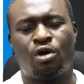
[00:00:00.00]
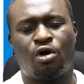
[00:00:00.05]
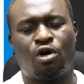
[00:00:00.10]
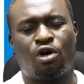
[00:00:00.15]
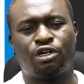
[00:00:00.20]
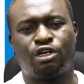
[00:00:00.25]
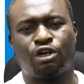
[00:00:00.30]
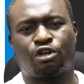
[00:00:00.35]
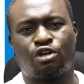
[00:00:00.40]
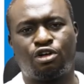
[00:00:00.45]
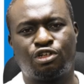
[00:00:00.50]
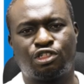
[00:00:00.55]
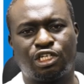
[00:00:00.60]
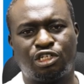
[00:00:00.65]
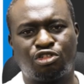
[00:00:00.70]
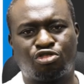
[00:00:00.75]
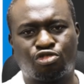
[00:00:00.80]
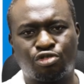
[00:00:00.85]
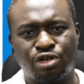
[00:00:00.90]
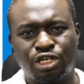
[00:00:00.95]
or the
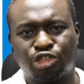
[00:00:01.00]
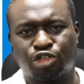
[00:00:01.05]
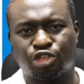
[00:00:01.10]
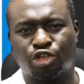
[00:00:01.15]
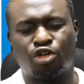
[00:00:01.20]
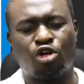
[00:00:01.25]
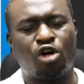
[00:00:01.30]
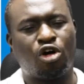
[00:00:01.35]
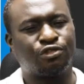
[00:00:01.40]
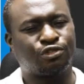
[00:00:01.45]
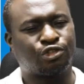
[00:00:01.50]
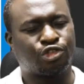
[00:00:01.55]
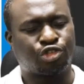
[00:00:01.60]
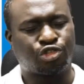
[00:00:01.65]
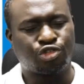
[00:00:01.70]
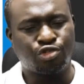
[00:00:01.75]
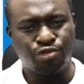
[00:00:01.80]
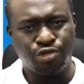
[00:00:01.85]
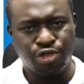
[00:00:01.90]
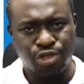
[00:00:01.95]
concentration of
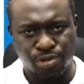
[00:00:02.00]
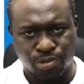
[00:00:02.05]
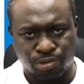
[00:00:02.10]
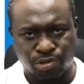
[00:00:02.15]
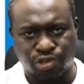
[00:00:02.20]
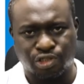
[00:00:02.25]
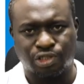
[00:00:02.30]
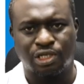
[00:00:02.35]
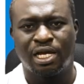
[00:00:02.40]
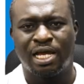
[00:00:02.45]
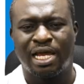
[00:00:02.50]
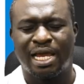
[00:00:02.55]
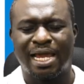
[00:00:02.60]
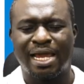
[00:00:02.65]
solutes